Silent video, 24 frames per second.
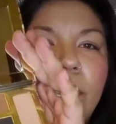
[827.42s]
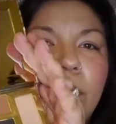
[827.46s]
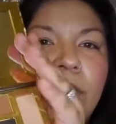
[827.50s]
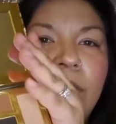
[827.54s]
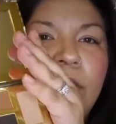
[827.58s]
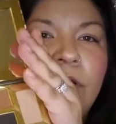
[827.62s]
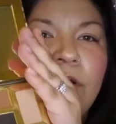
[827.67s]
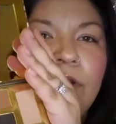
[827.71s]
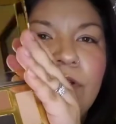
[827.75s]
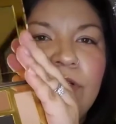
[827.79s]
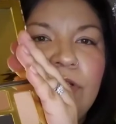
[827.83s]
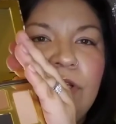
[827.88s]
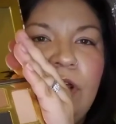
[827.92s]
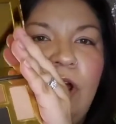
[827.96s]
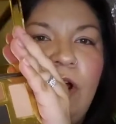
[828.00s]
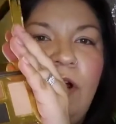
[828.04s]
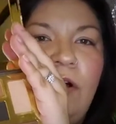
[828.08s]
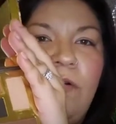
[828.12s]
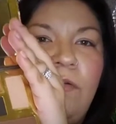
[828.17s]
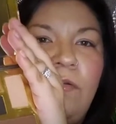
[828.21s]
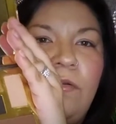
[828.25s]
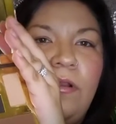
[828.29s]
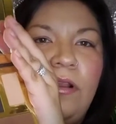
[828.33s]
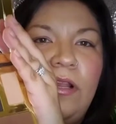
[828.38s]

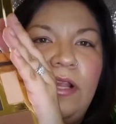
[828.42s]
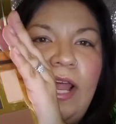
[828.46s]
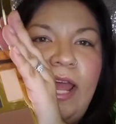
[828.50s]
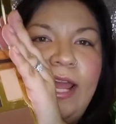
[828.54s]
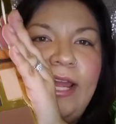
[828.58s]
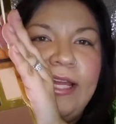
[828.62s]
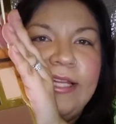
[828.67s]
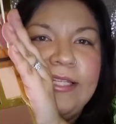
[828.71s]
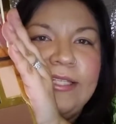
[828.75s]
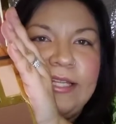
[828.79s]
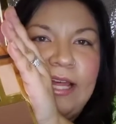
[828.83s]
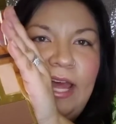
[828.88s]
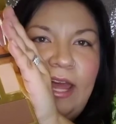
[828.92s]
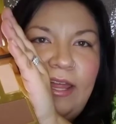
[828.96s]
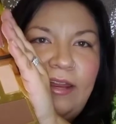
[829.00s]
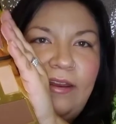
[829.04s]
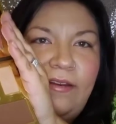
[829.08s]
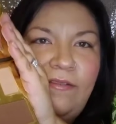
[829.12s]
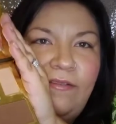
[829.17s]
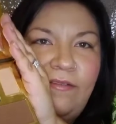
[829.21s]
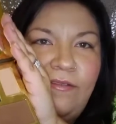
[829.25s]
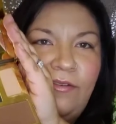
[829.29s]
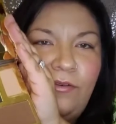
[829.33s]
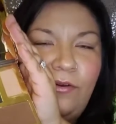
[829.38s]
So, like it
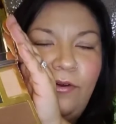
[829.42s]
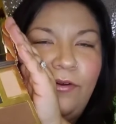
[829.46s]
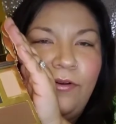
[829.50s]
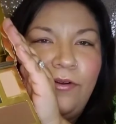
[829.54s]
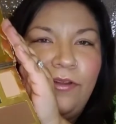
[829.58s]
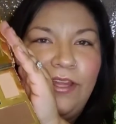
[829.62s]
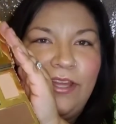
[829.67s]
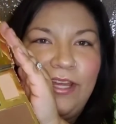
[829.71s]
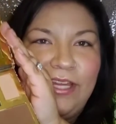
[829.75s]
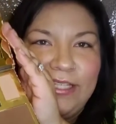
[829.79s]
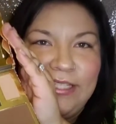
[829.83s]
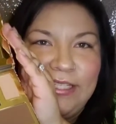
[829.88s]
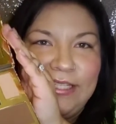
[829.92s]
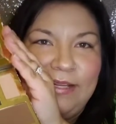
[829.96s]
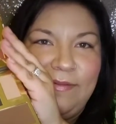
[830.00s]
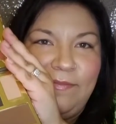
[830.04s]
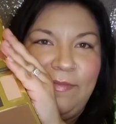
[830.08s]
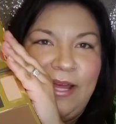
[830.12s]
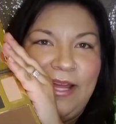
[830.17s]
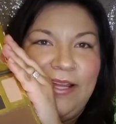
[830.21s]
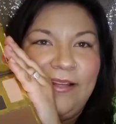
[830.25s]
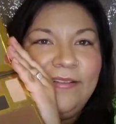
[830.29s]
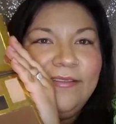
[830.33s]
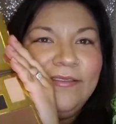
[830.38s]
said, woo, you could see
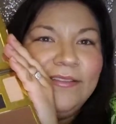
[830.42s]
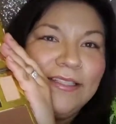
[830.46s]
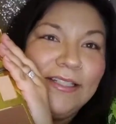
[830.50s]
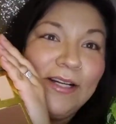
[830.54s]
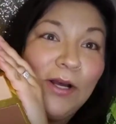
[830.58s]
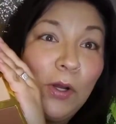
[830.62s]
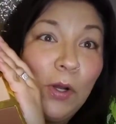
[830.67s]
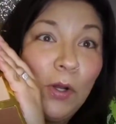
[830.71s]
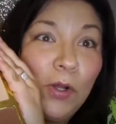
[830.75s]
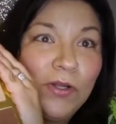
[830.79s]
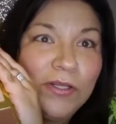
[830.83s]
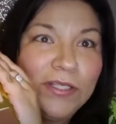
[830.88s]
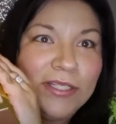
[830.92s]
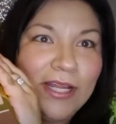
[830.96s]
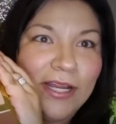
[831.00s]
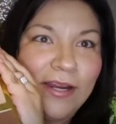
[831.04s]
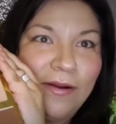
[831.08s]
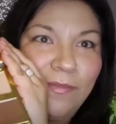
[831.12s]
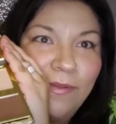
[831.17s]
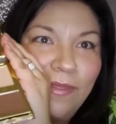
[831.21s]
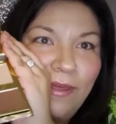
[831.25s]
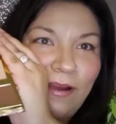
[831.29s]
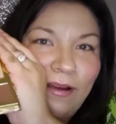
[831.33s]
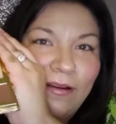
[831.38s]
my whole
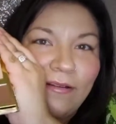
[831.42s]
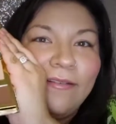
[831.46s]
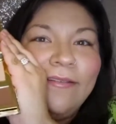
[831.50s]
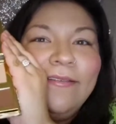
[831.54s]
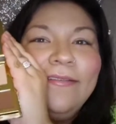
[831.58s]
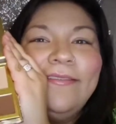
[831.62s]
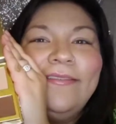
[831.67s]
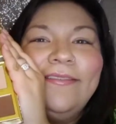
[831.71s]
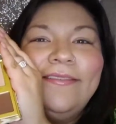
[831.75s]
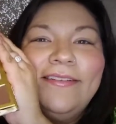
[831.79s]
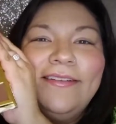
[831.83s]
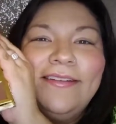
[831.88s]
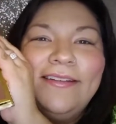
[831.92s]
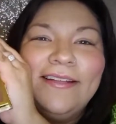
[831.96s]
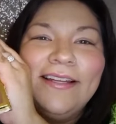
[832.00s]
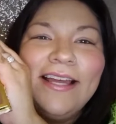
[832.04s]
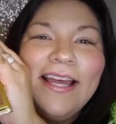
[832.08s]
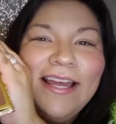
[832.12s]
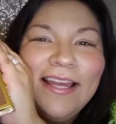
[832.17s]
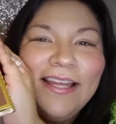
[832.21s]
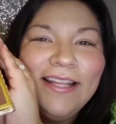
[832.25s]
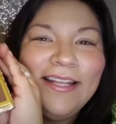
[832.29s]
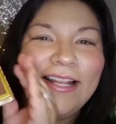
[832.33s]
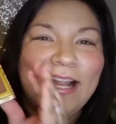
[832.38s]
setup there.
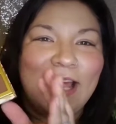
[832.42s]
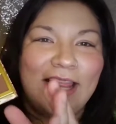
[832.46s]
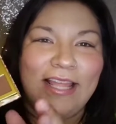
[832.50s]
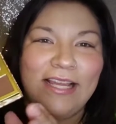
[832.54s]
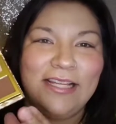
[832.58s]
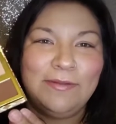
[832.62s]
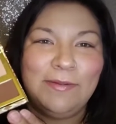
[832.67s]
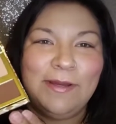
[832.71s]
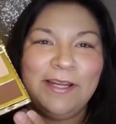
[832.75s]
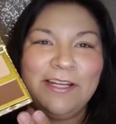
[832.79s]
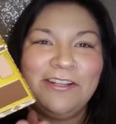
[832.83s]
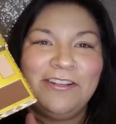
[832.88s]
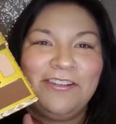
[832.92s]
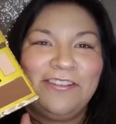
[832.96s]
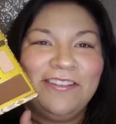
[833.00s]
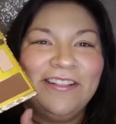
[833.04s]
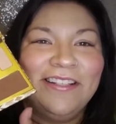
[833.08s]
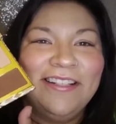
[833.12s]
Nothing special.